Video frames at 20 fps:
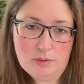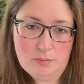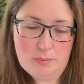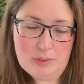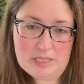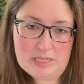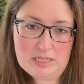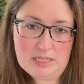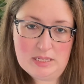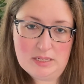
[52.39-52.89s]

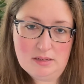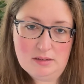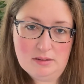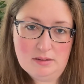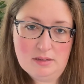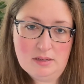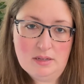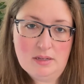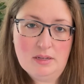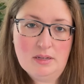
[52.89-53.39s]
be
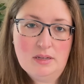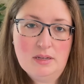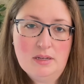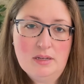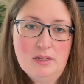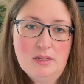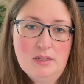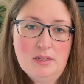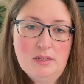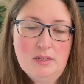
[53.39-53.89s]

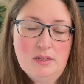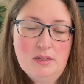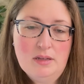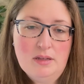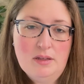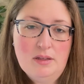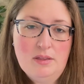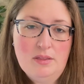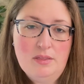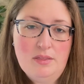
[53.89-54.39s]

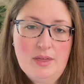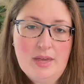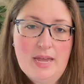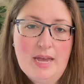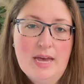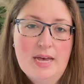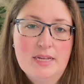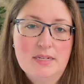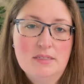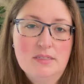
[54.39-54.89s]

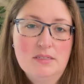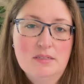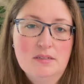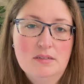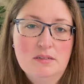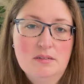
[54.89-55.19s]
that